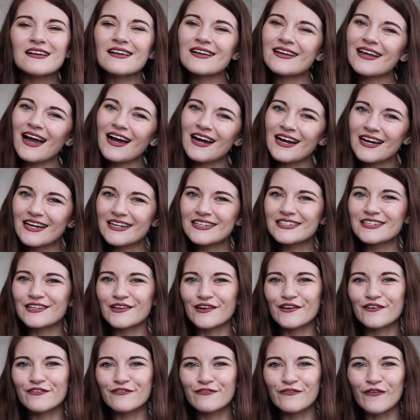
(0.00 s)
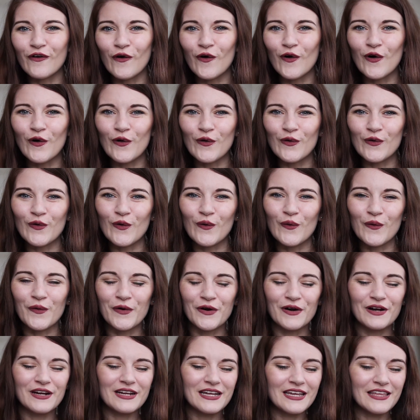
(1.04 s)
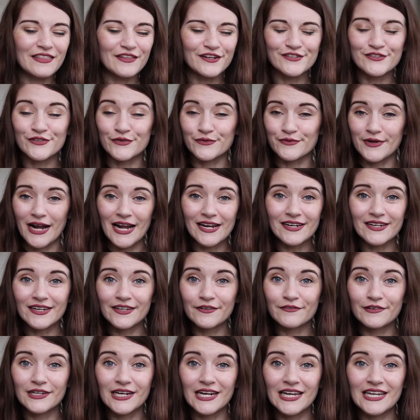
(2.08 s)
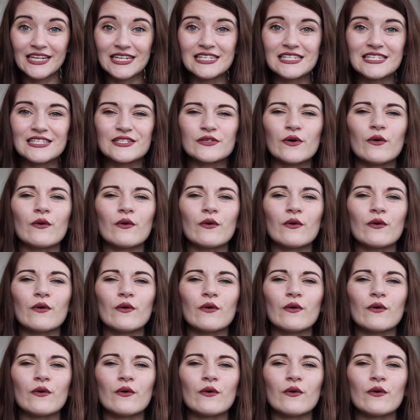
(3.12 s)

kind of fall or either directly related